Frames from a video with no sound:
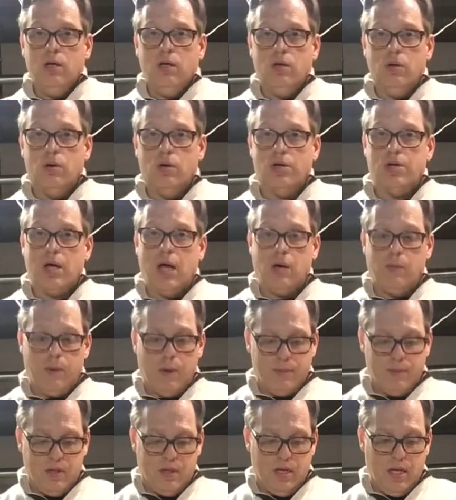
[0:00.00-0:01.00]
your shadow
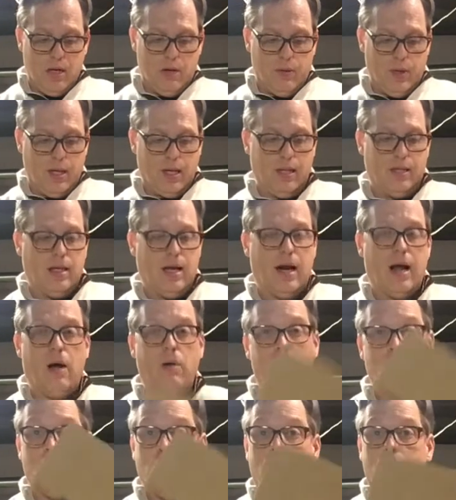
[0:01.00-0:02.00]
puppet theater? We cut that
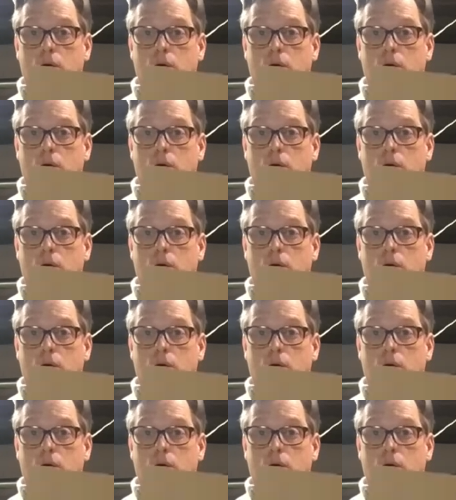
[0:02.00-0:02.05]
out.